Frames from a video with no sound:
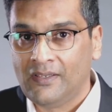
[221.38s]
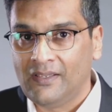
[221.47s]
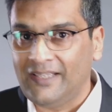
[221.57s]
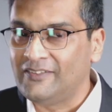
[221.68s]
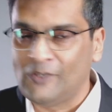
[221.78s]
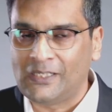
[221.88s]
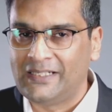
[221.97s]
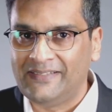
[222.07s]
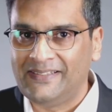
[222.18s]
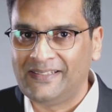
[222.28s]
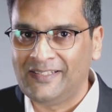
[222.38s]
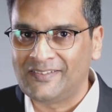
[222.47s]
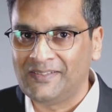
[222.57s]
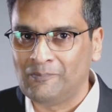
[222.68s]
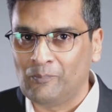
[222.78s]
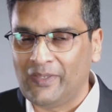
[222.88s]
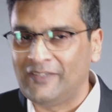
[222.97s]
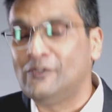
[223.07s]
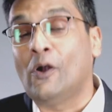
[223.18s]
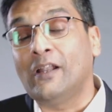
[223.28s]
is not a designation,
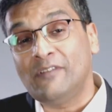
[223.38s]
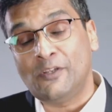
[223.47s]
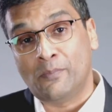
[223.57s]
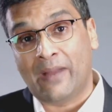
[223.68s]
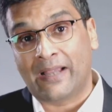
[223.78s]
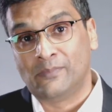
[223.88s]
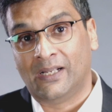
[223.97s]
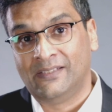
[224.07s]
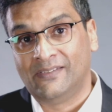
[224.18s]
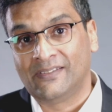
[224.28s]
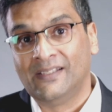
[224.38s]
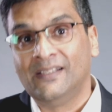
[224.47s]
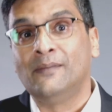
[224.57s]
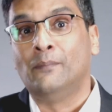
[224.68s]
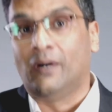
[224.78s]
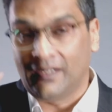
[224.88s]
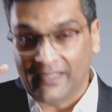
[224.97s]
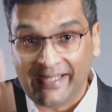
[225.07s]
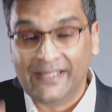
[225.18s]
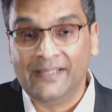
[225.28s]
is not even your bank balance, but
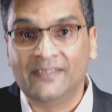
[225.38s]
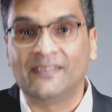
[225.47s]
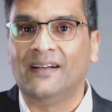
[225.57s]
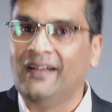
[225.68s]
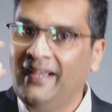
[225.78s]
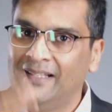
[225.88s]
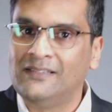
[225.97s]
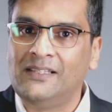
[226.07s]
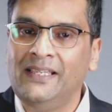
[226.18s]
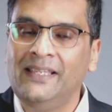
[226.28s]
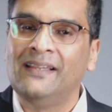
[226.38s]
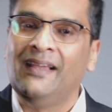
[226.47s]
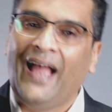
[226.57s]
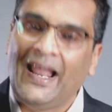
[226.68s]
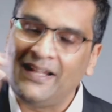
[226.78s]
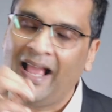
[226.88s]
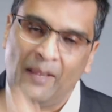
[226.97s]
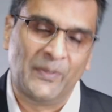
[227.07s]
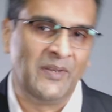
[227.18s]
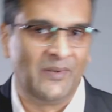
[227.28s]
it is a healthy and a
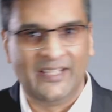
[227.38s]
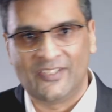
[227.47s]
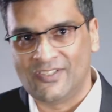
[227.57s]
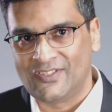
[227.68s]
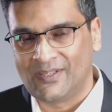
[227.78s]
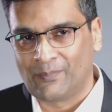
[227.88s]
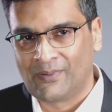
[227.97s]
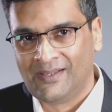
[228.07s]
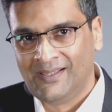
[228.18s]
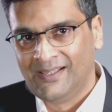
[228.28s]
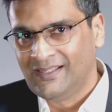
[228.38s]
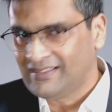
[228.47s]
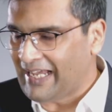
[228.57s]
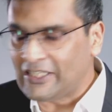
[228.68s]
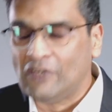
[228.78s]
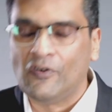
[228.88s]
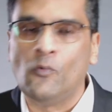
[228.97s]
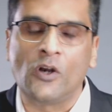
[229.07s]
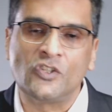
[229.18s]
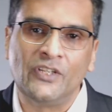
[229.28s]
happy relationship. Thank you for
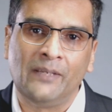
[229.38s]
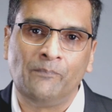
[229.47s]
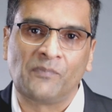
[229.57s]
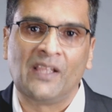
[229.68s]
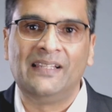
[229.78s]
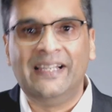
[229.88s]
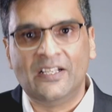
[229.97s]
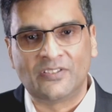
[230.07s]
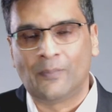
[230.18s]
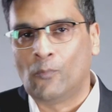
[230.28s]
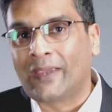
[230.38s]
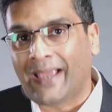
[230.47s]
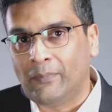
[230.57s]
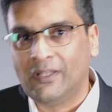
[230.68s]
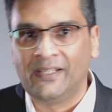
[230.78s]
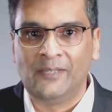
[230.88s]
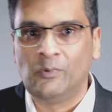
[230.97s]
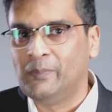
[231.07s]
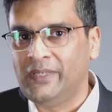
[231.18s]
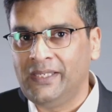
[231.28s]
watching Leadership Vocabulary
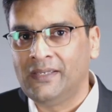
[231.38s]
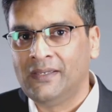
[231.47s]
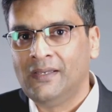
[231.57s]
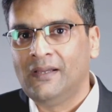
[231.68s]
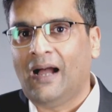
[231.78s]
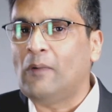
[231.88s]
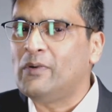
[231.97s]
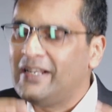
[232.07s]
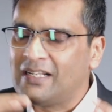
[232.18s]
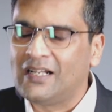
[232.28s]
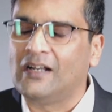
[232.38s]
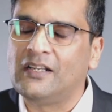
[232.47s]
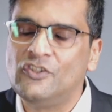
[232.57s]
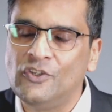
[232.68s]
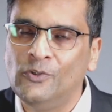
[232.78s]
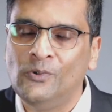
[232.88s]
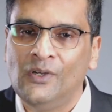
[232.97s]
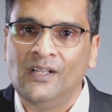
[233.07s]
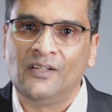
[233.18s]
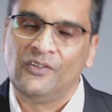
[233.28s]
with me. I would encourage you
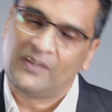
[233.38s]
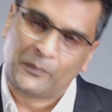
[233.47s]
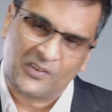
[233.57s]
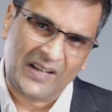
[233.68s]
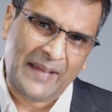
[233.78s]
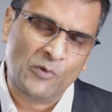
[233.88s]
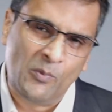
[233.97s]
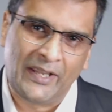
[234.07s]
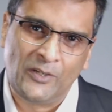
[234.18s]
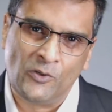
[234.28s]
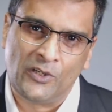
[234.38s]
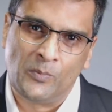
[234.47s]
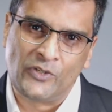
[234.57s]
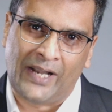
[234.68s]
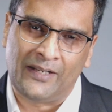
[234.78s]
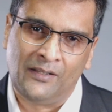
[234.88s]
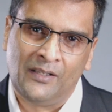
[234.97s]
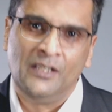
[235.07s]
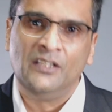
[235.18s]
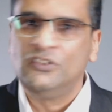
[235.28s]
to subscribe to my YouTube channel.
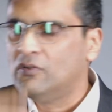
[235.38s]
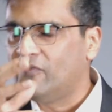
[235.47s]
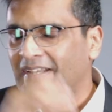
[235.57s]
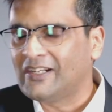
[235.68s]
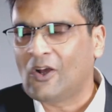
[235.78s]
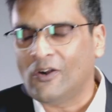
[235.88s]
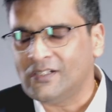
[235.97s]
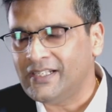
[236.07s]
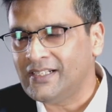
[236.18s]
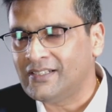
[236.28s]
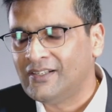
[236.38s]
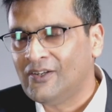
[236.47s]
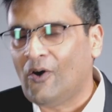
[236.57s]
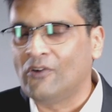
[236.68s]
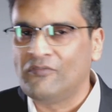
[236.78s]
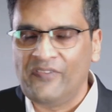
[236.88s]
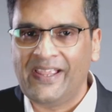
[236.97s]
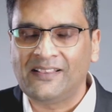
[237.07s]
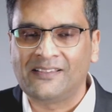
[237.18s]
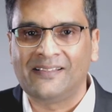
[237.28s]
You'll find content on
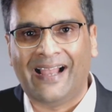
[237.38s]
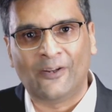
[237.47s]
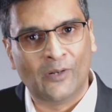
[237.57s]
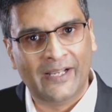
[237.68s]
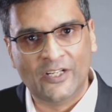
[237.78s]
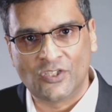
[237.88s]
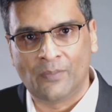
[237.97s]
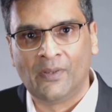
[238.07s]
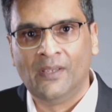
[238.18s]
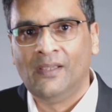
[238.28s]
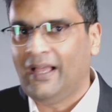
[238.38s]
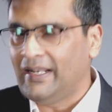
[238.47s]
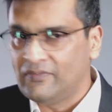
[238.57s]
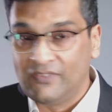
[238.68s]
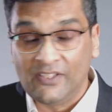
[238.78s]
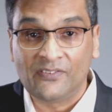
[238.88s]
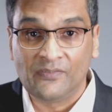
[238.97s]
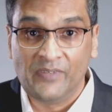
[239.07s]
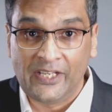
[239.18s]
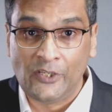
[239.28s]
faith and on leadership. And if this
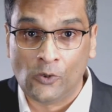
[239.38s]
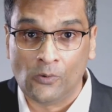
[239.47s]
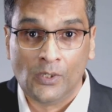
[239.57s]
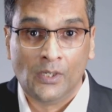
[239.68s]
video